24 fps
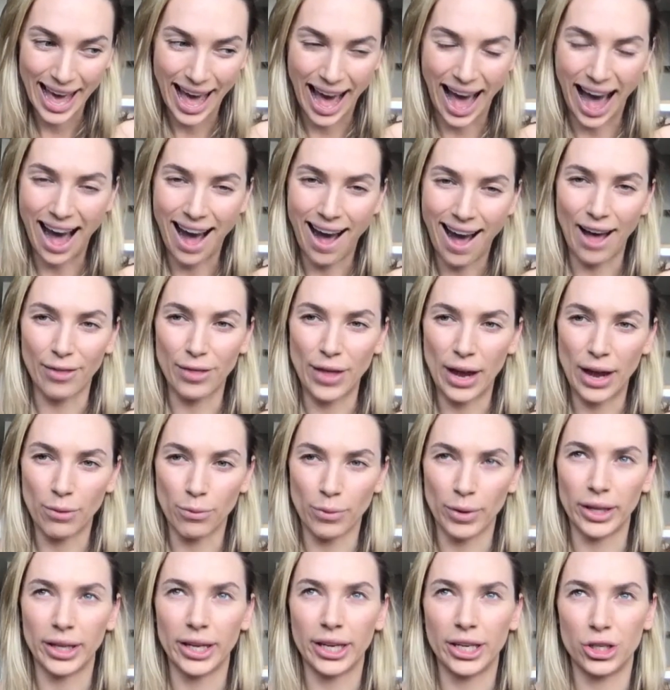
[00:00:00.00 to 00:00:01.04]
Uh, they
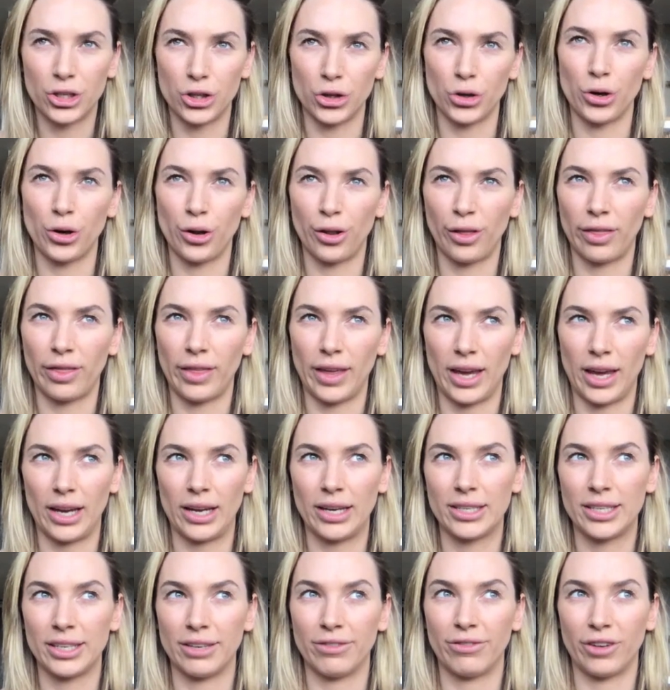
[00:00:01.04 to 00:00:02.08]
really do
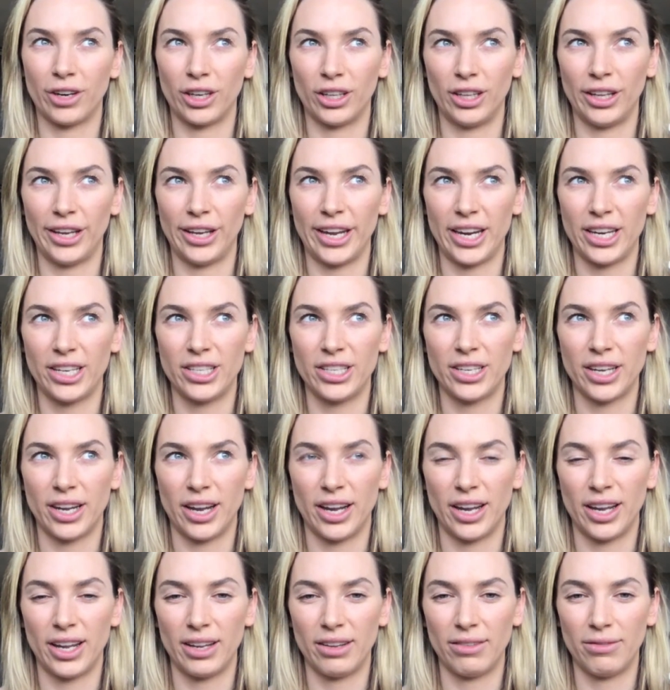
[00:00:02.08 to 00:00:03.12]
think differently
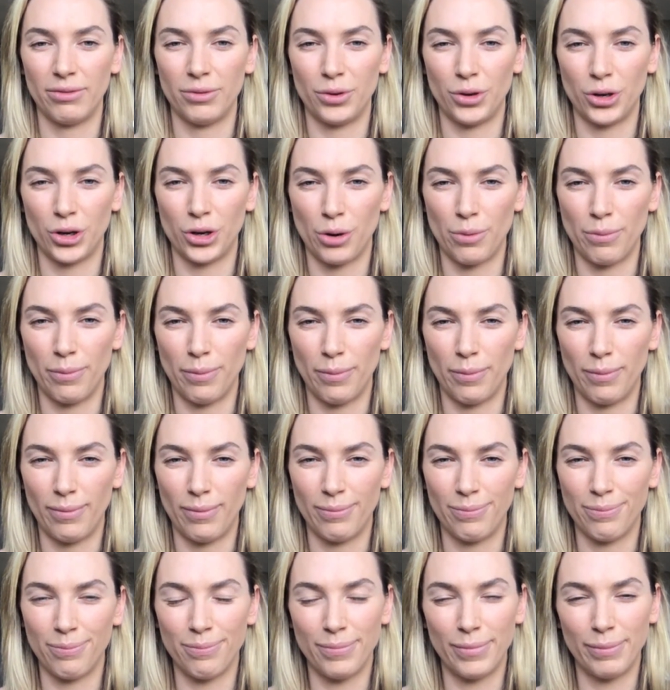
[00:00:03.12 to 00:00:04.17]
to, you
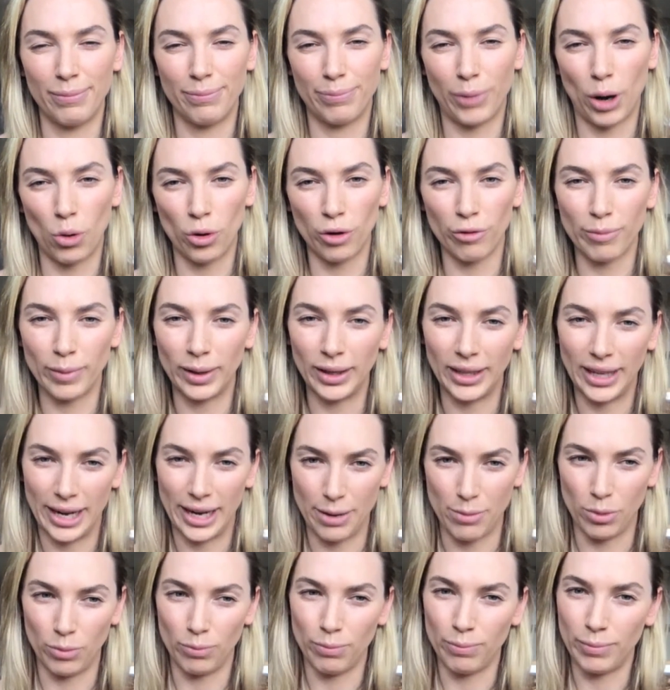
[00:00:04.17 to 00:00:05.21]
know, bulk of
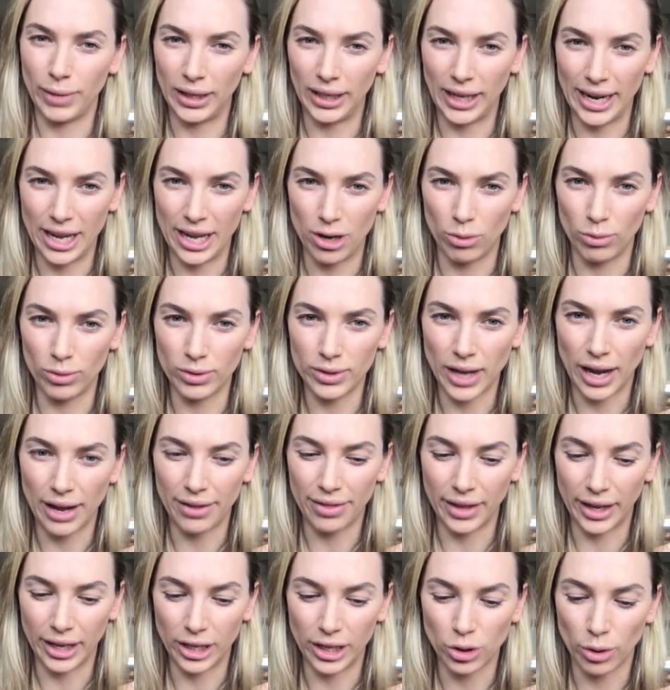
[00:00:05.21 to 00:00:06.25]
millennial, millennials, I
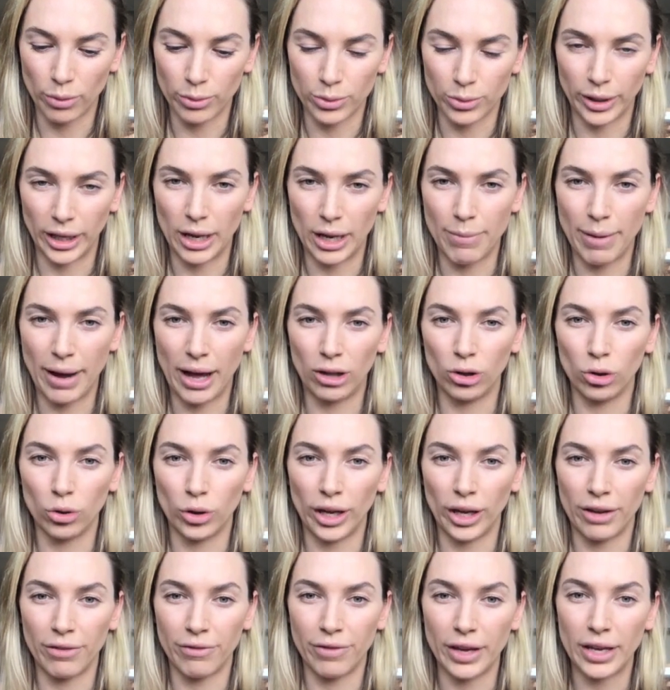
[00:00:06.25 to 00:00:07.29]
think. So it was really about
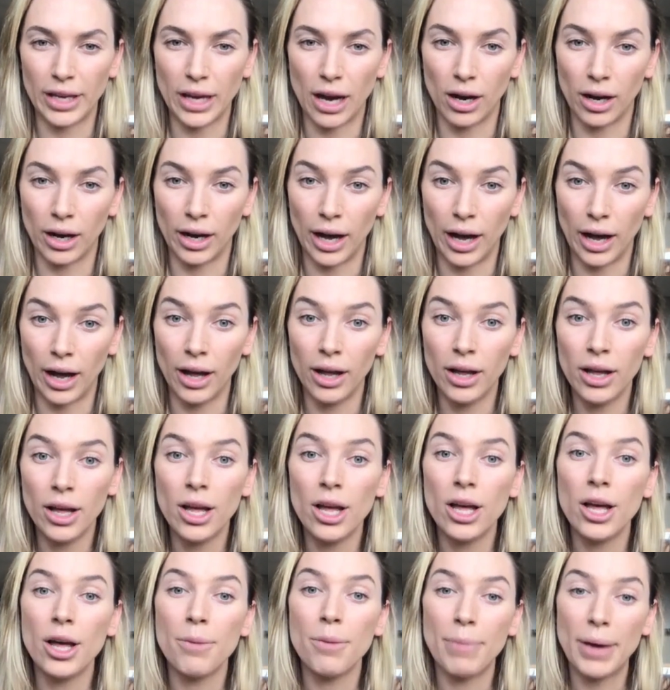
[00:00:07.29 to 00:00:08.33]
looking for younger
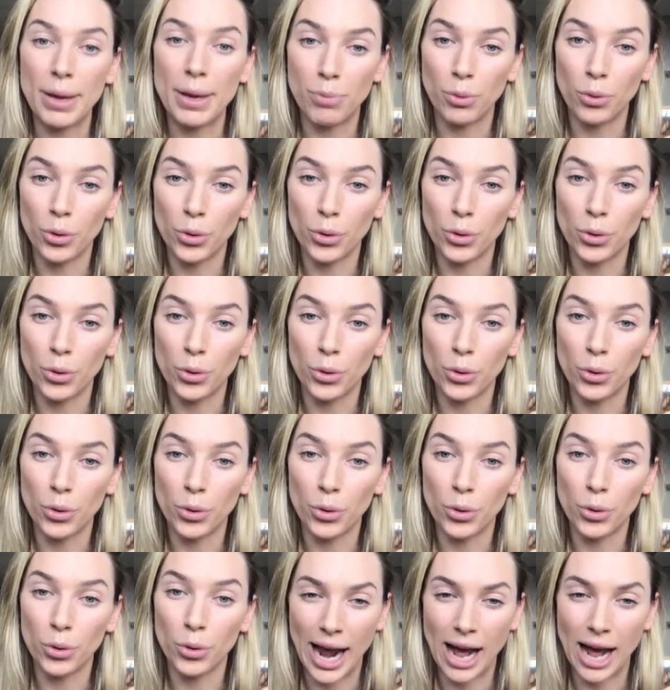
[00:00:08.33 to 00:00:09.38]
people who could
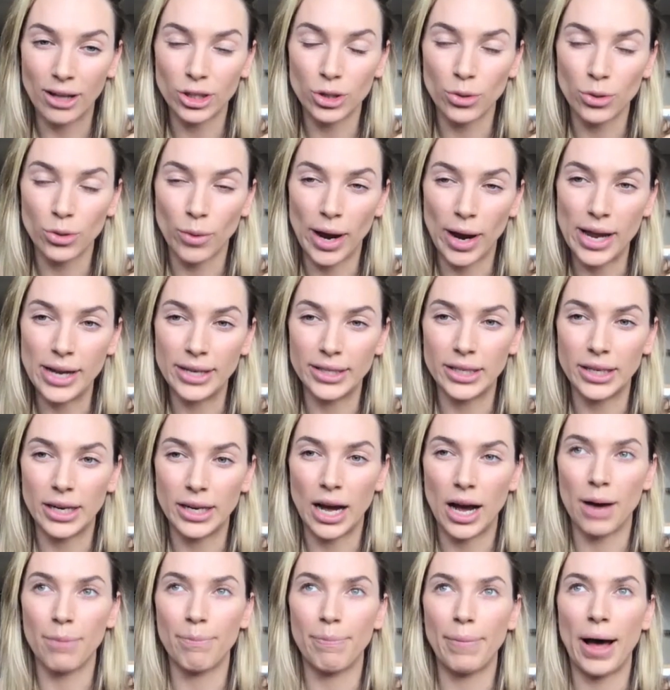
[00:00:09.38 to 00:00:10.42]
help me out. So I ended
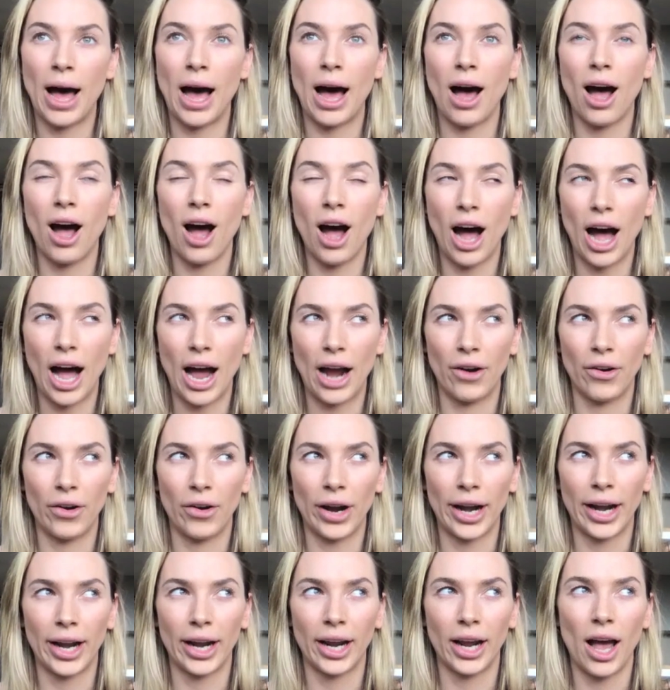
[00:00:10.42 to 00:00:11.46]
up uh,
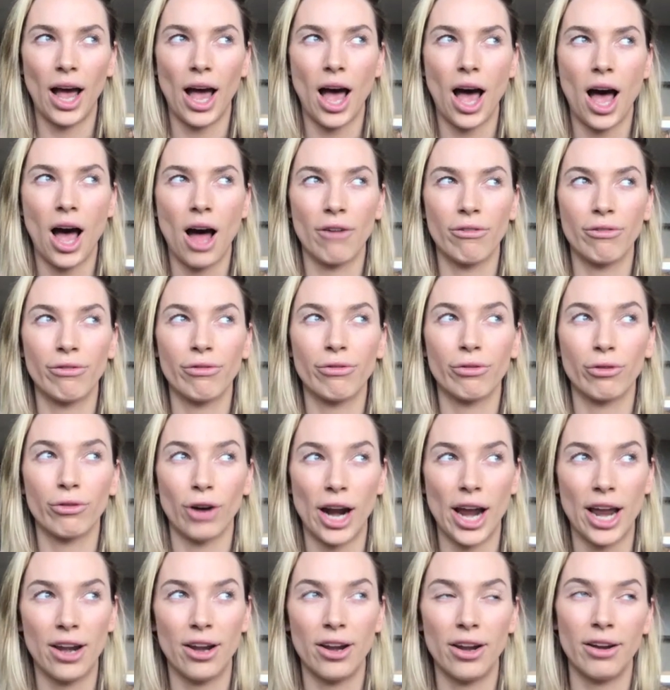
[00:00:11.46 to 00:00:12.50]
hiring a
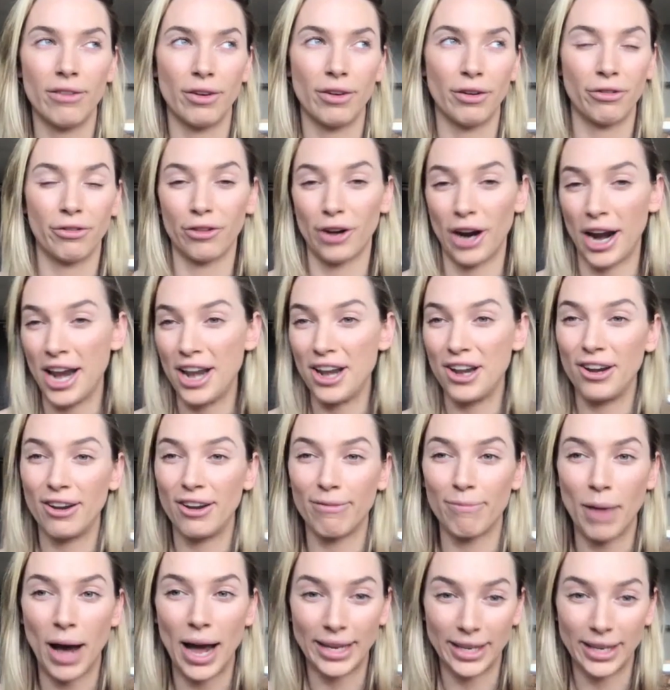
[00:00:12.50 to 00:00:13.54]
friend of a friend of
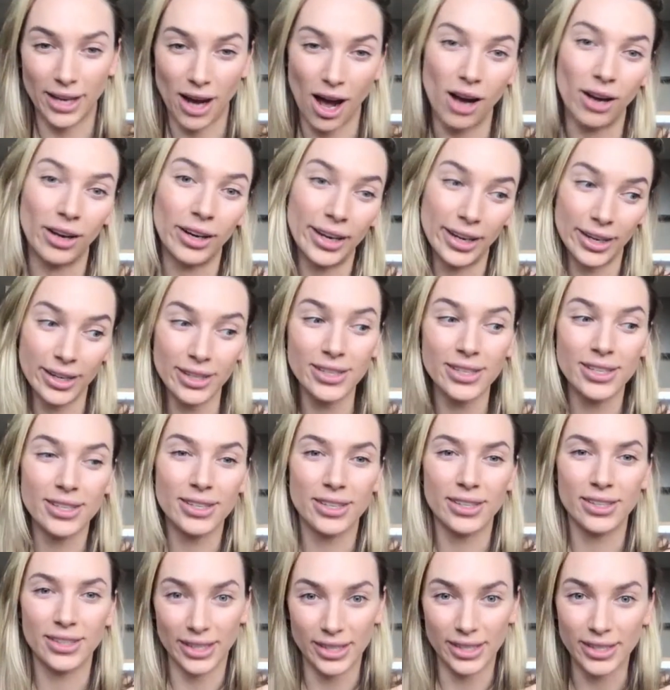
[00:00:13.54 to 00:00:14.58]
my
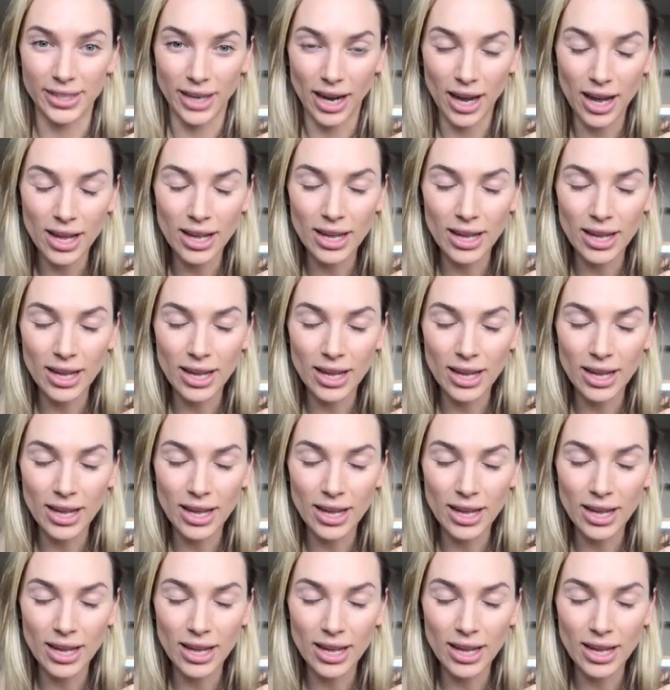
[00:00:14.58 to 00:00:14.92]
youngest sister.